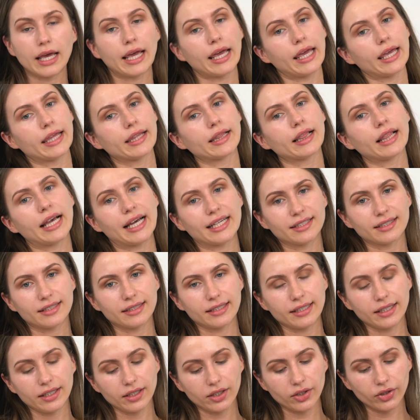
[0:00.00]
And
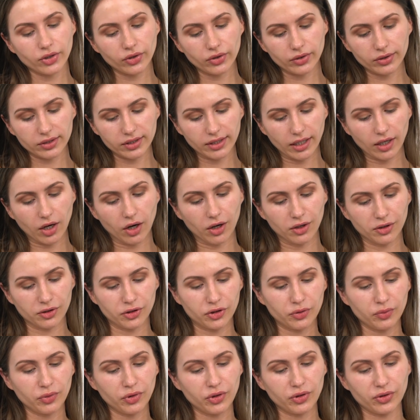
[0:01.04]
lastly, he used the color
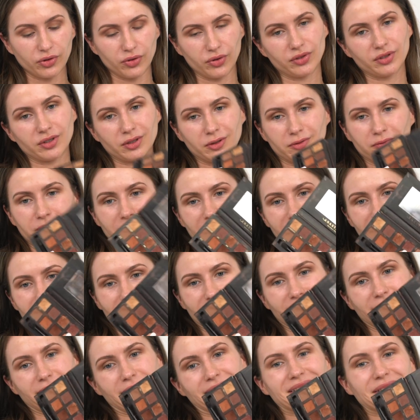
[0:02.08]
Muse,
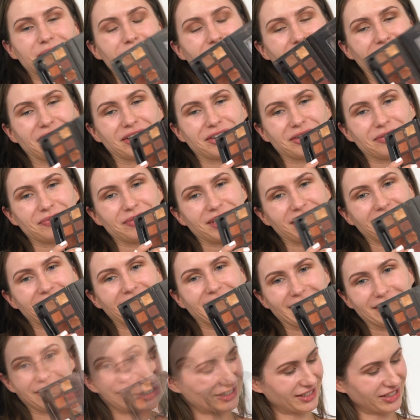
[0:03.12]
obviously inspired by
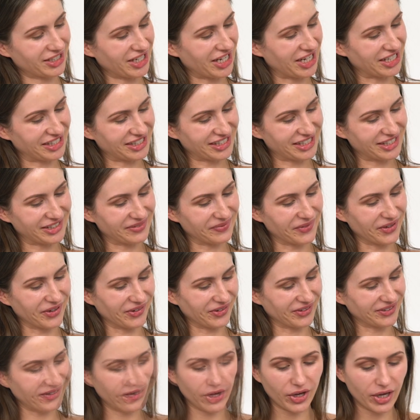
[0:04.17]
Kim. She is his
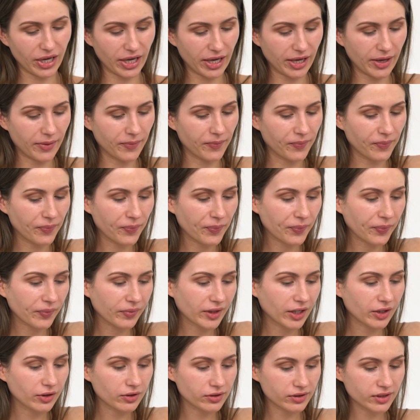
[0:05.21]
muse. He
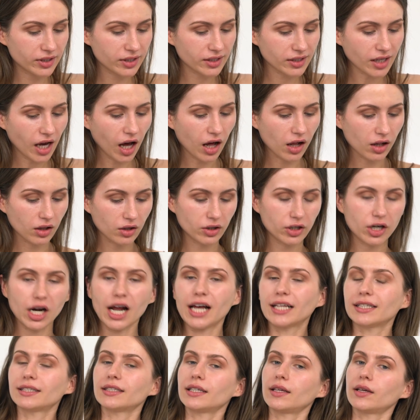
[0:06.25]
used this color
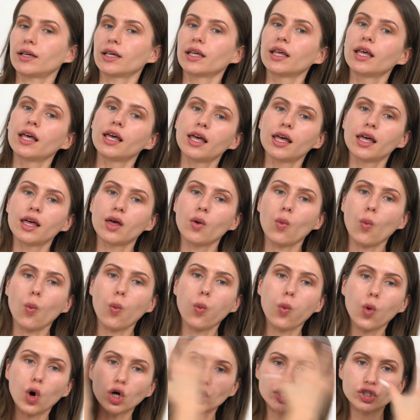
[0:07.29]
as a
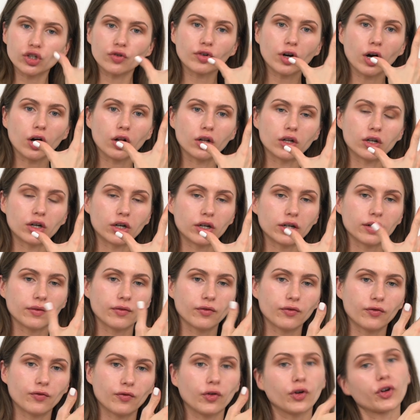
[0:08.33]
wash of color
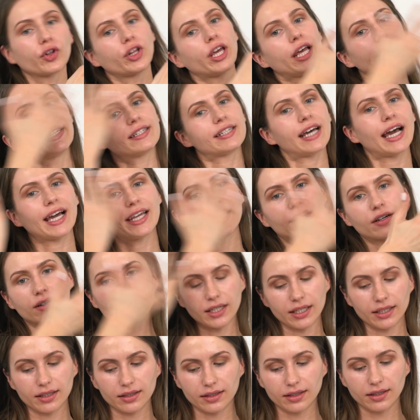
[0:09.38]
for the entire
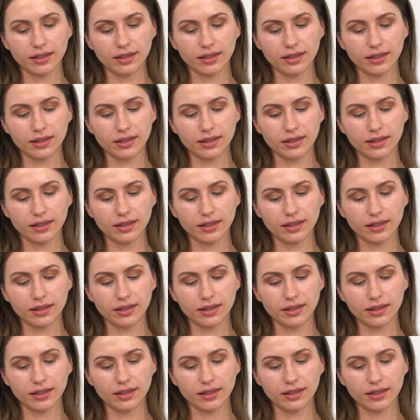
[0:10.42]
lid.